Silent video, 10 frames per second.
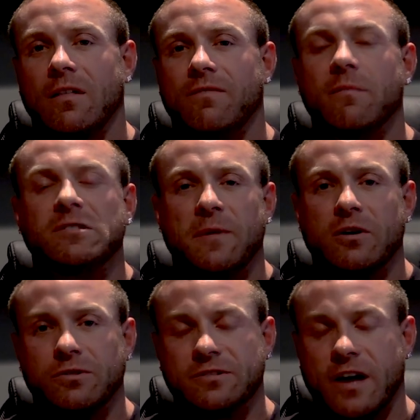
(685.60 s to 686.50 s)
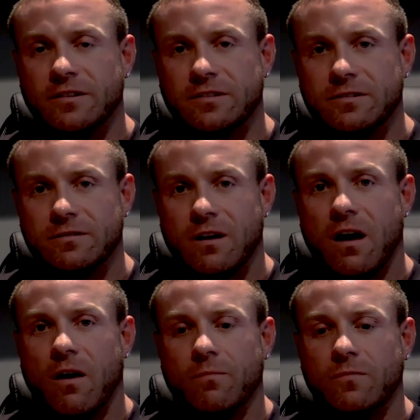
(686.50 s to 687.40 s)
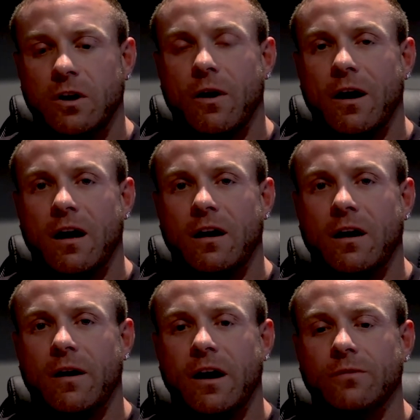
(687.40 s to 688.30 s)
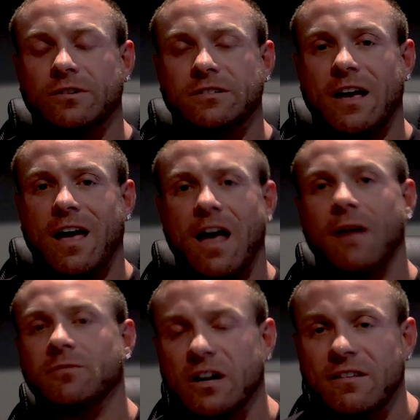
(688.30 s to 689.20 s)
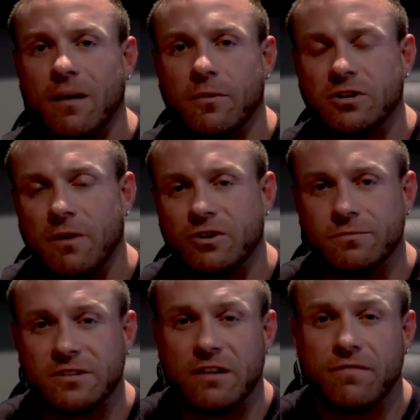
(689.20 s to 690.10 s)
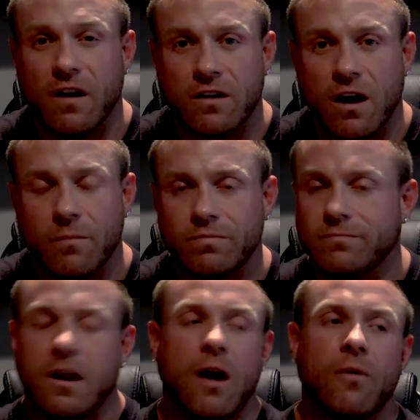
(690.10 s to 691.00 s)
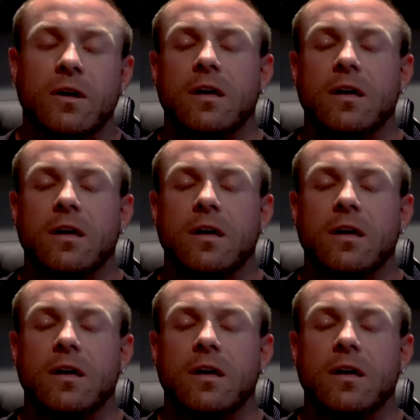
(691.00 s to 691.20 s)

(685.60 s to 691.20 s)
from a spiritual sense. You know, I don't just say, hey, I'm just gonna take a bunch of mushrooms, get fucked up. No.